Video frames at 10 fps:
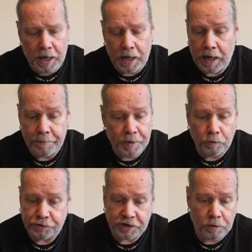
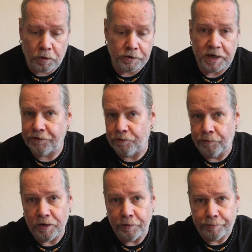also on London
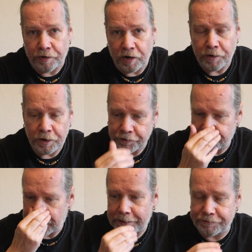Real with Brian
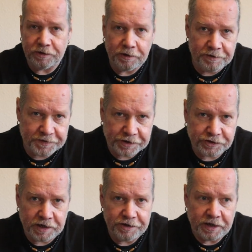Rose, absolutely
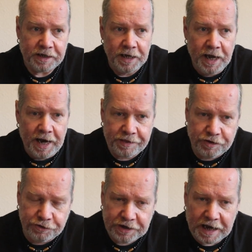fascinating. And it's
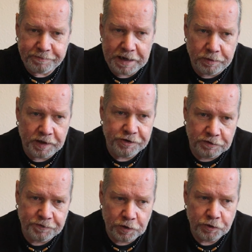good to have people
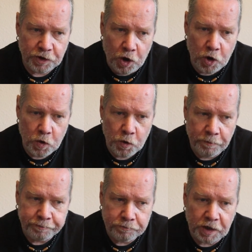interviewed
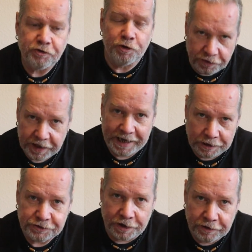who do think
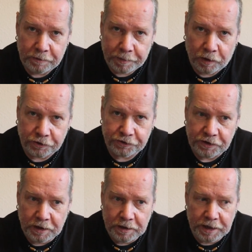outside of the
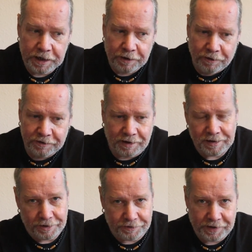box. You know, I
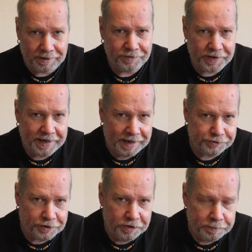like to think I think
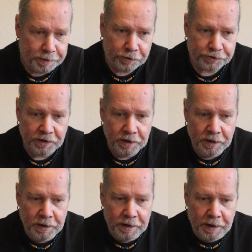outside of the box.
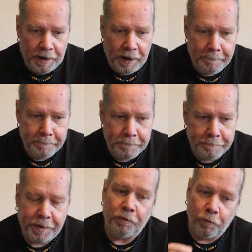
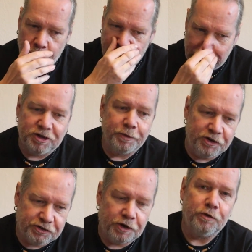But in
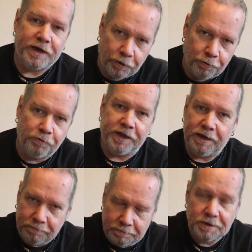doing so, you get all
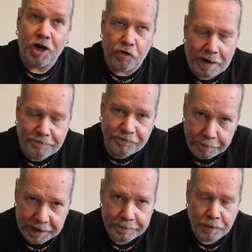the crap
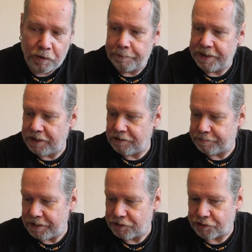from people. I mean, he's been